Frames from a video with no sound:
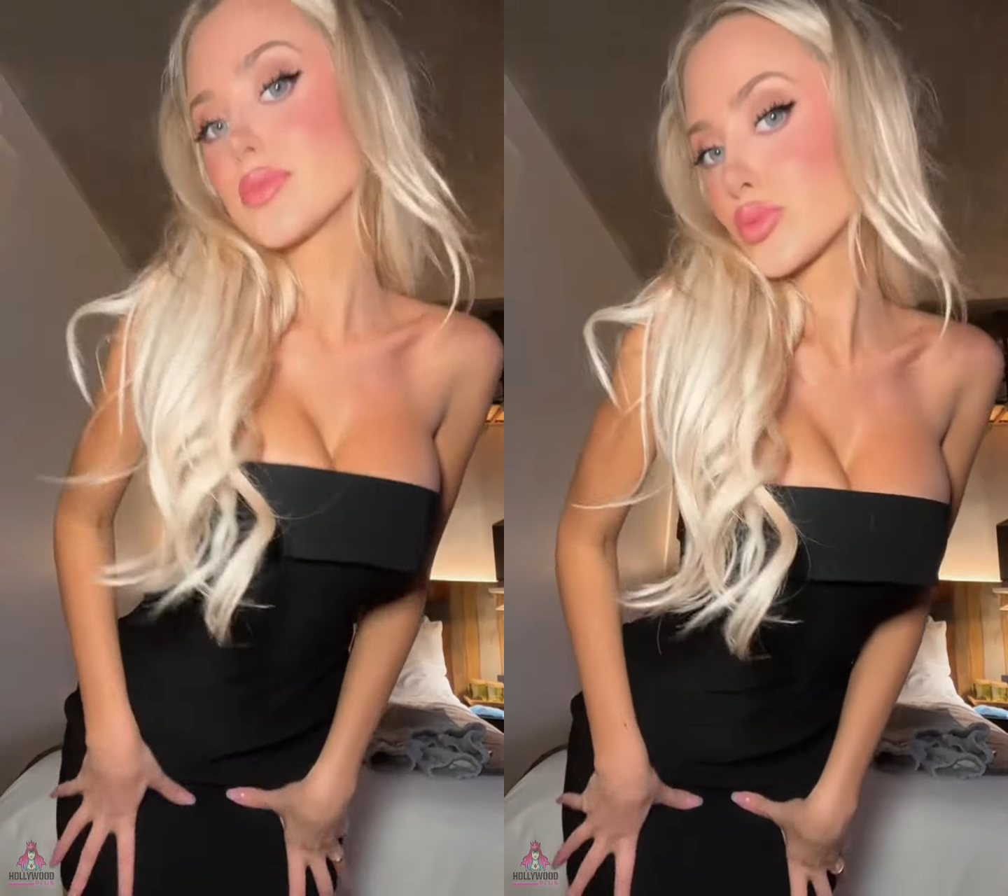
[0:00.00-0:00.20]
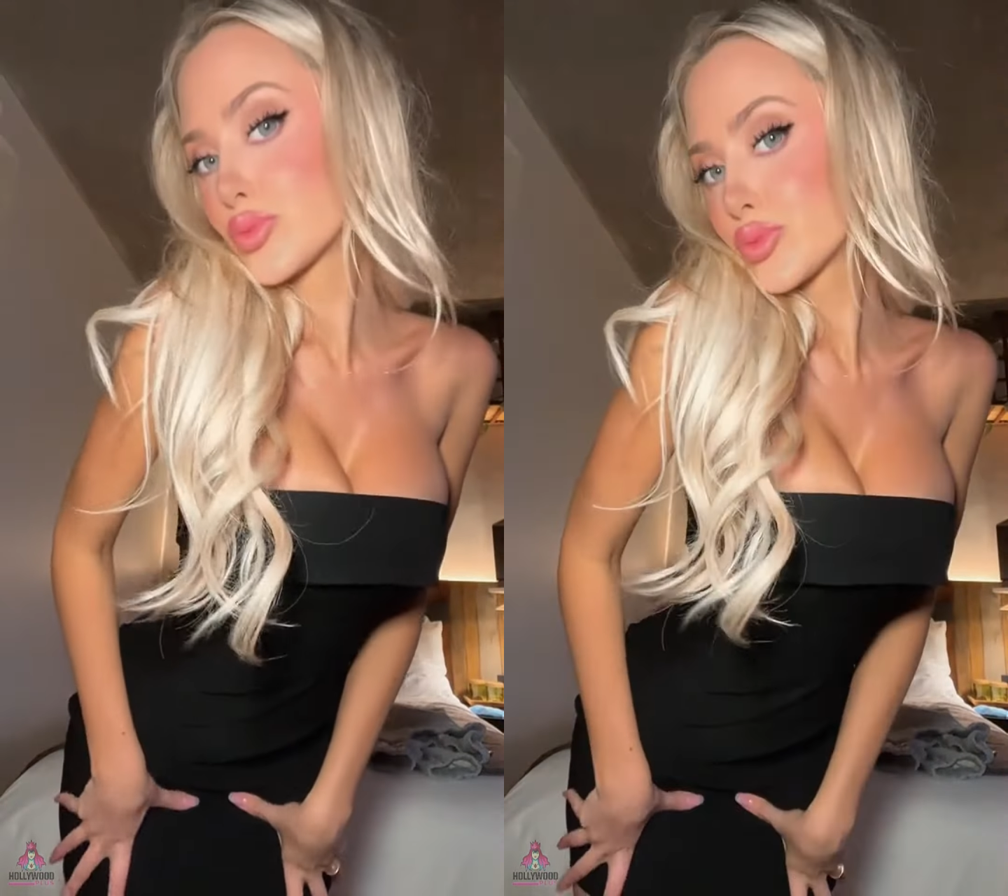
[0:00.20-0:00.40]

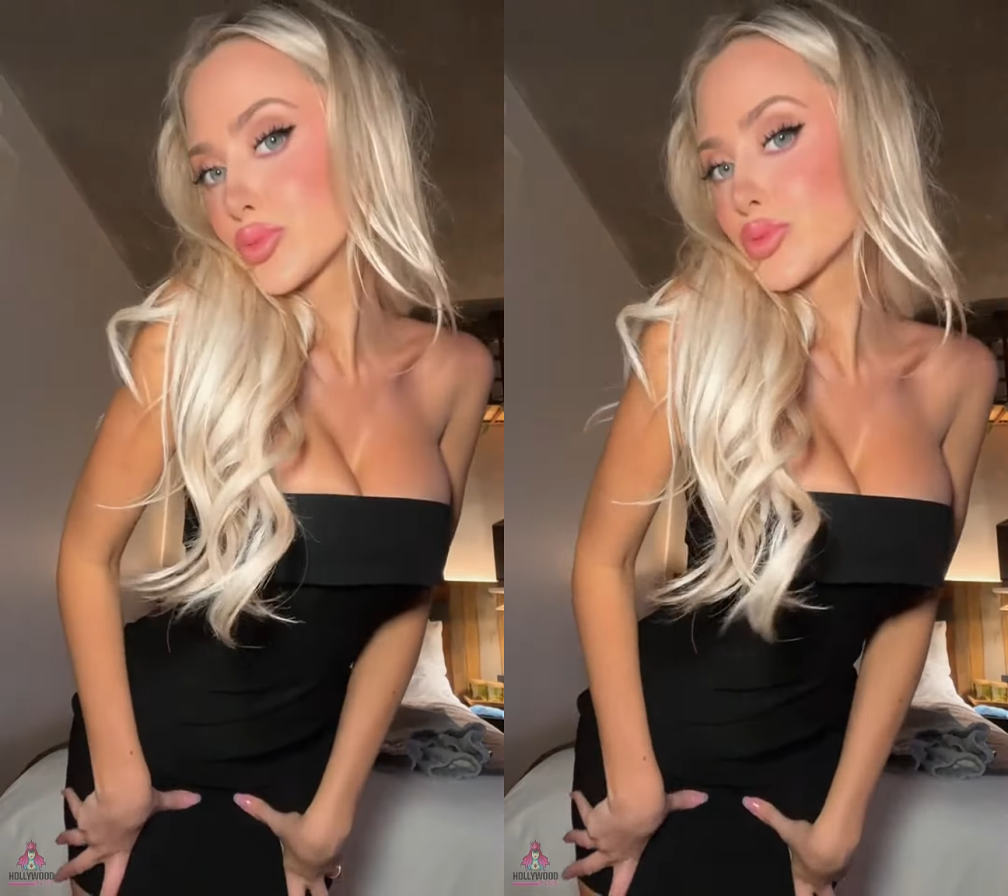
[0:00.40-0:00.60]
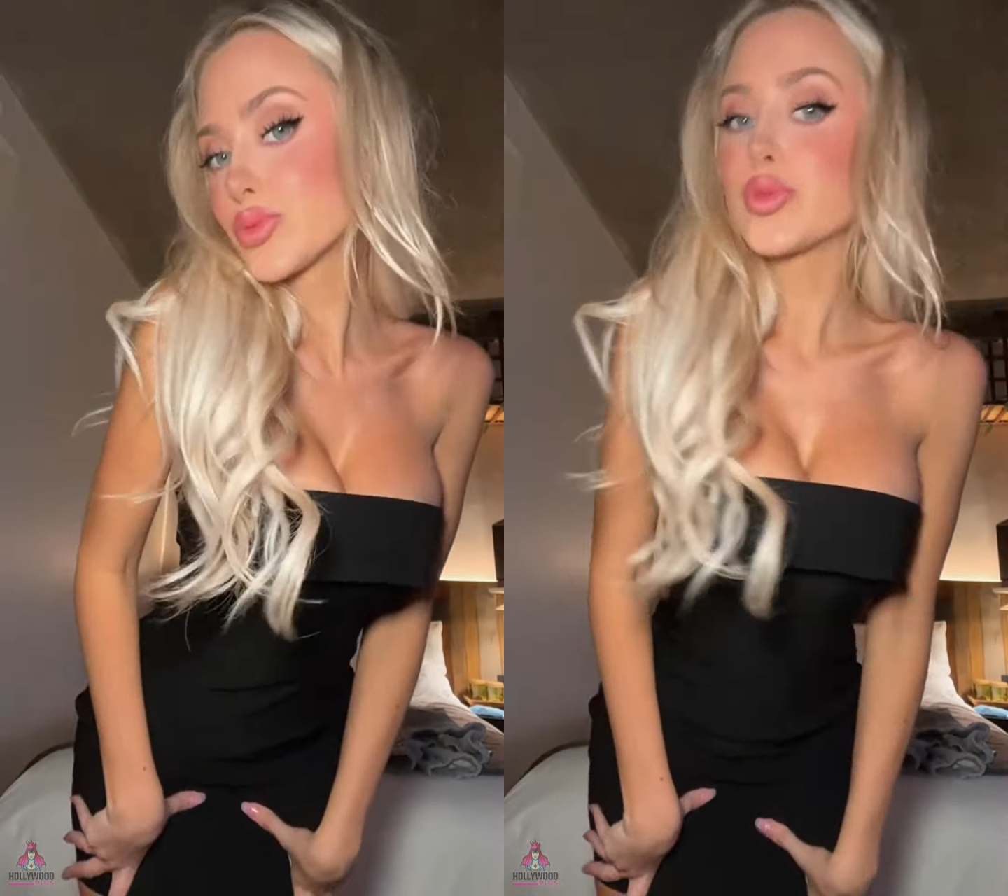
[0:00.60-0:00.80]
glossy
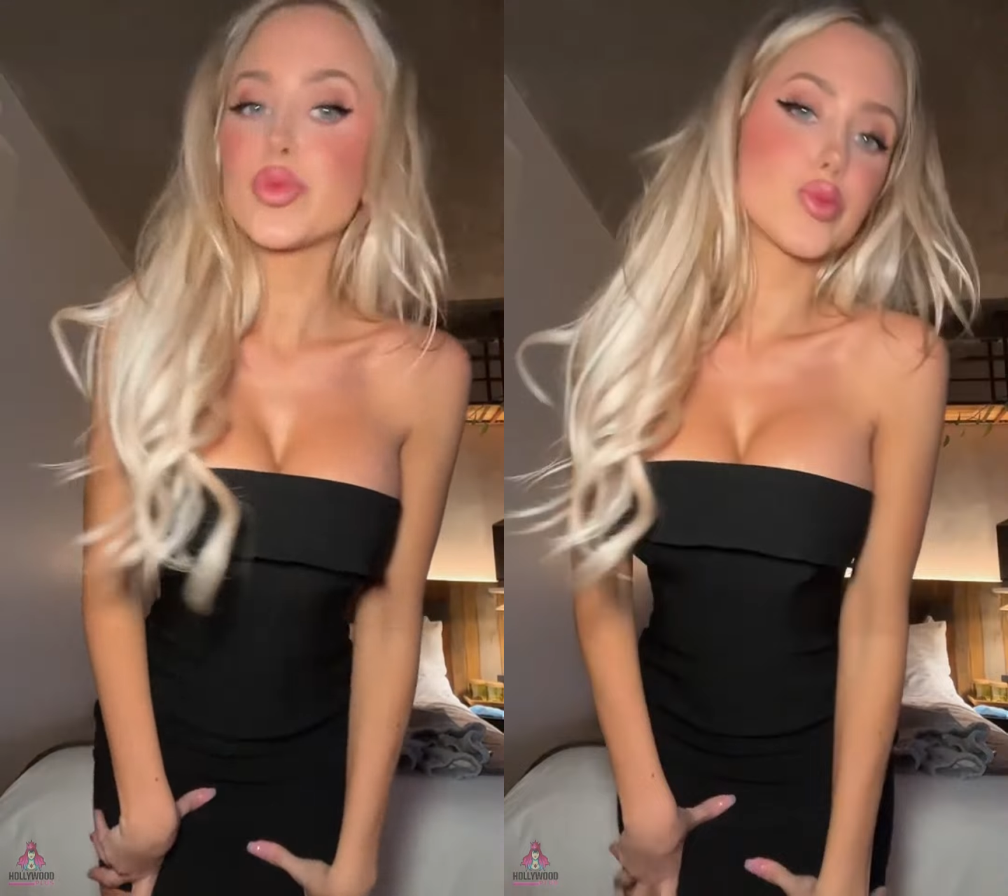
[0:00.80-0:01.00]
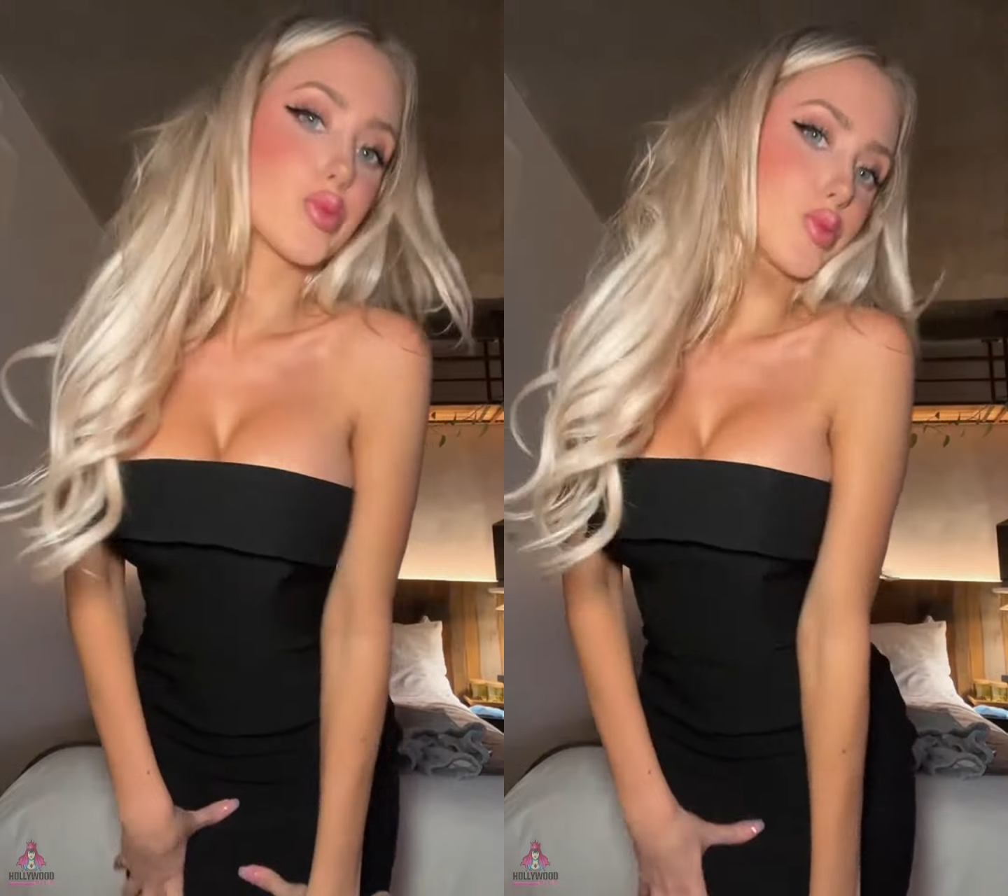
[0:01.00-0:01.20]
hair and a
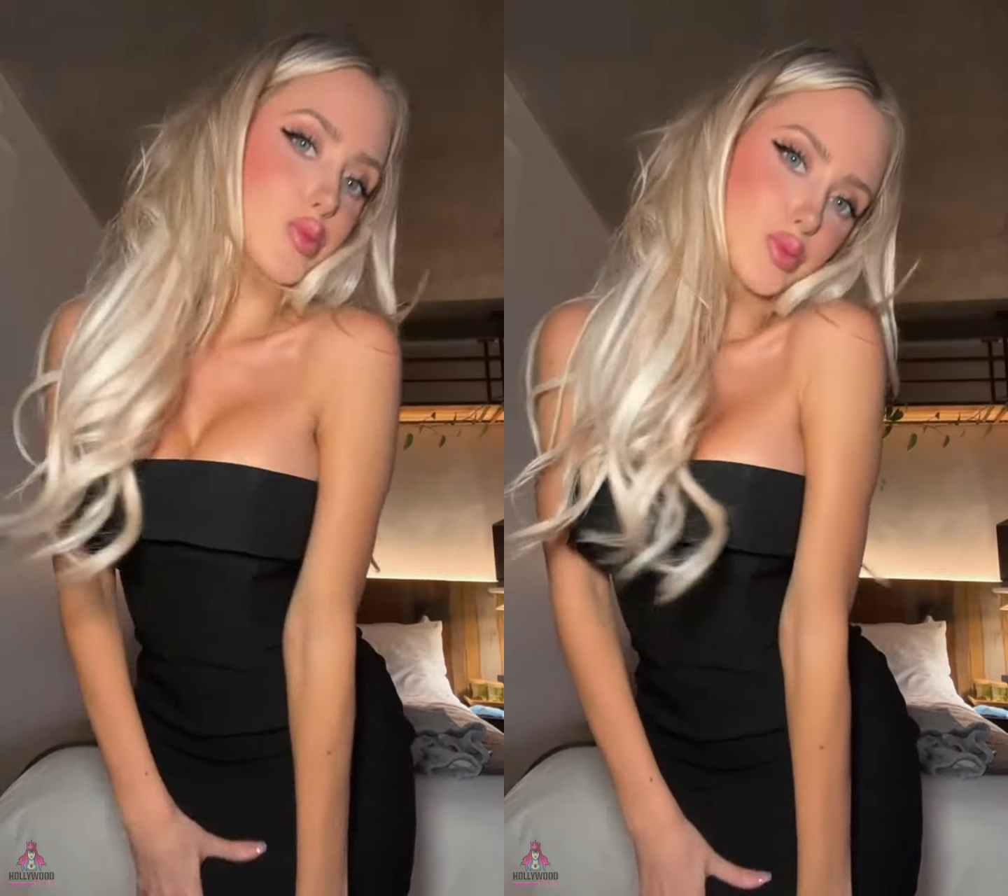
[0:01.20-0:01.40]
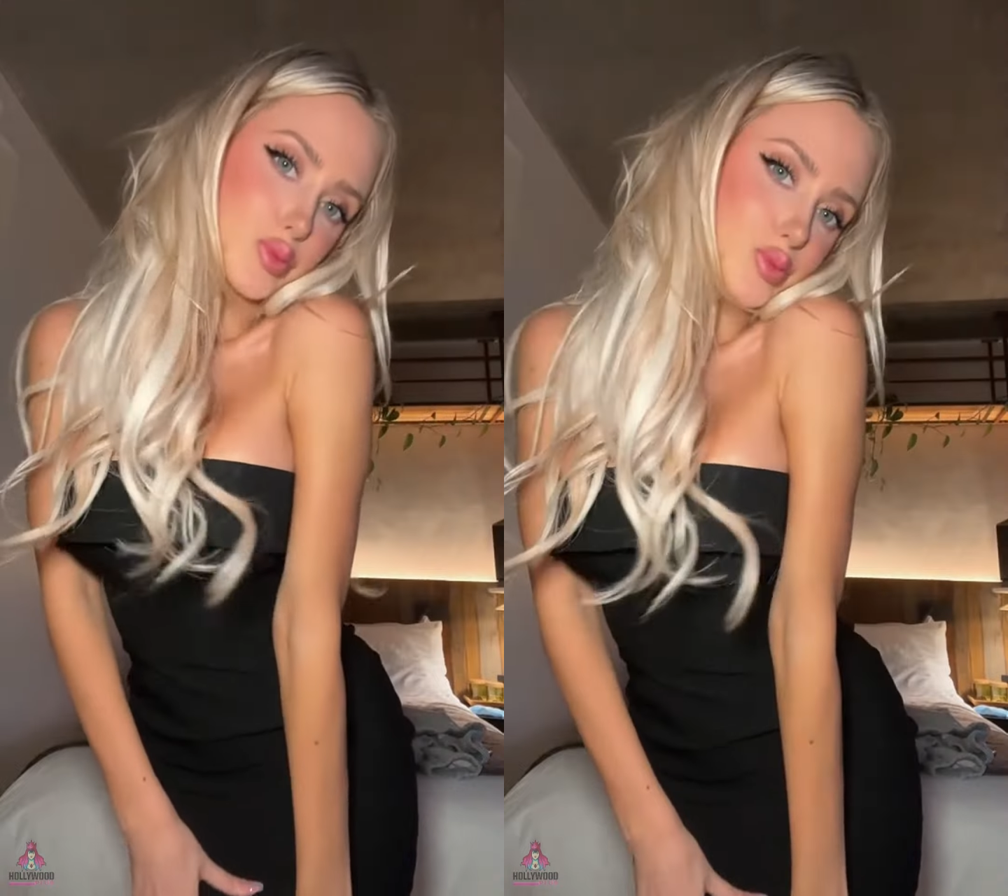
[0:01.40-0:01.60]
slim
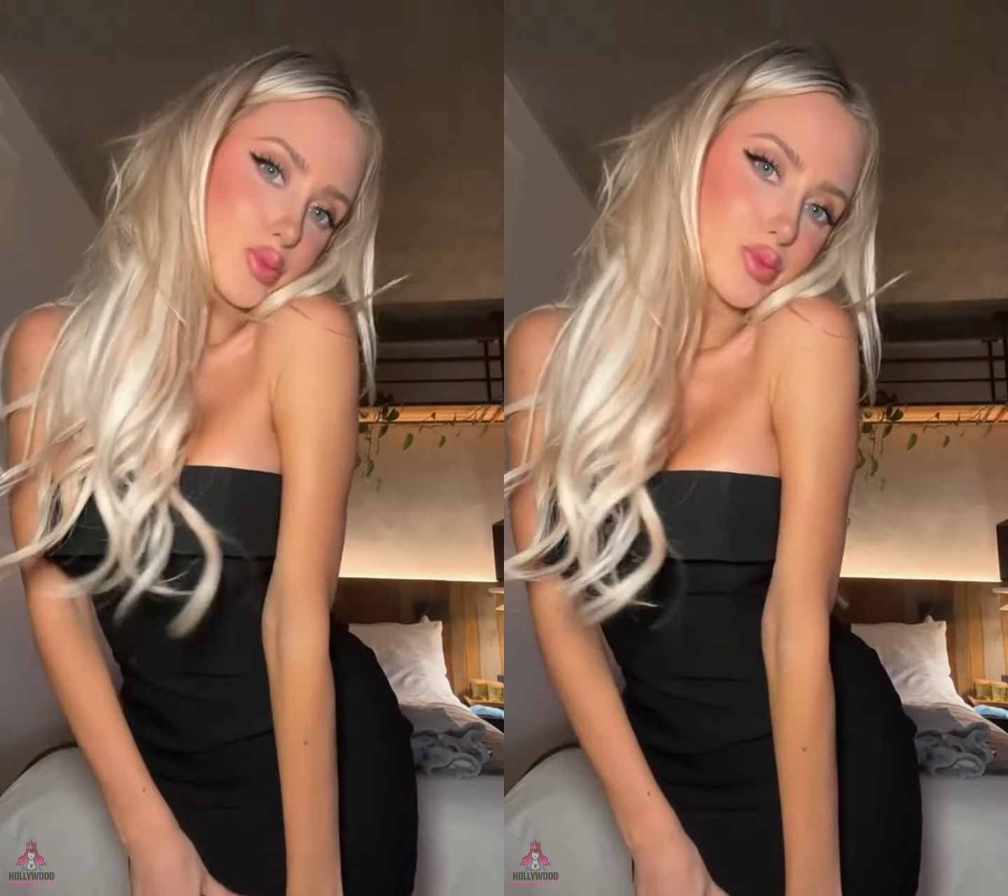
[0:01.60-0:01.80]
waistline,